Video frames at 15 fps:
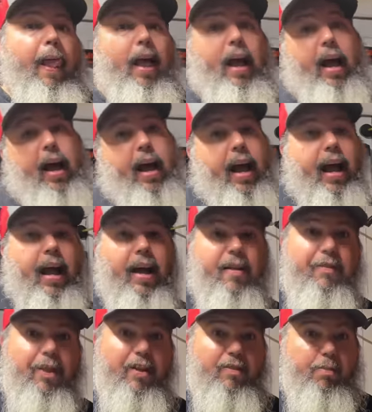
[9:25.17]
I
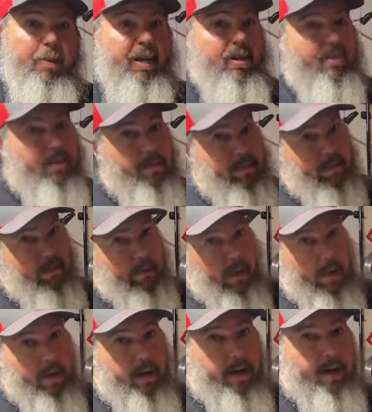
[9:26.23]
have this because I'm
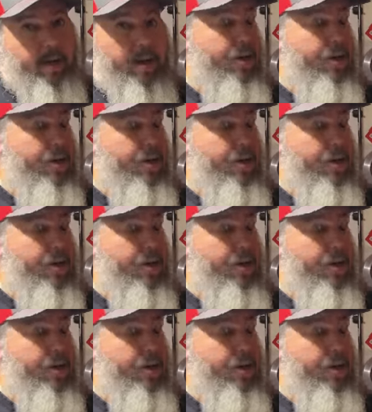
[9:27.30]
starting a